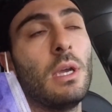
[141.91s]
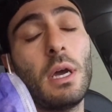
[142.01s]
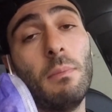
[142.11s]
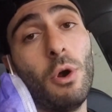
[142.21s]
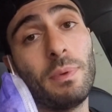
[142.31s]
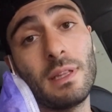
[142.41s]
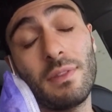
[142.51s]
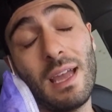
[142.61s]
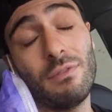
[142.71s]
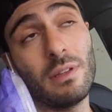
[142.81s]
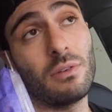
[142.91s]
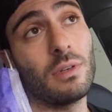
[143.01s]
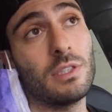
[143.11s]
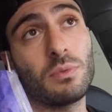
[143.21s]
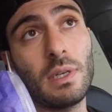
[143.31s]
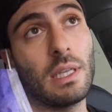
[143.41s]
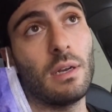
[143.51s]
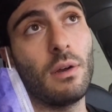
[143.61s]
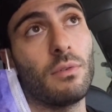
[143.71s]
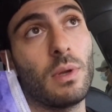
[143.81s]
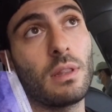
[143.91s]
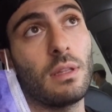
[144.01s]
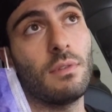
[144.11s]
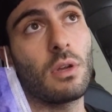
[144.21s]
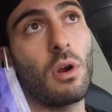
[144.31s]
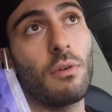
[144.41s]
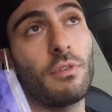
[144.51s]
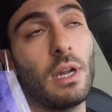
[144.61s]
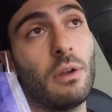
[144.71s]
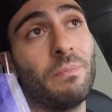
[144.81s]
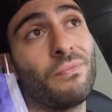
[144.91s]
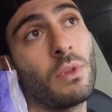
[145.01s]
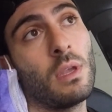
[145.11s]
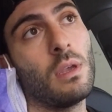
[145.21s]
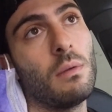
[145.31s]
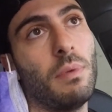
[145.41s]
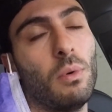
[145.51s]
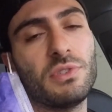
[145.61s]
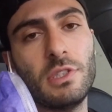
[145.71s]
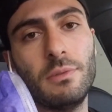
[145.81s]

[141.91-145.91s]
I'm hoping that they have a loaner. I just want to get it over with, leave the car for now, but we'll see.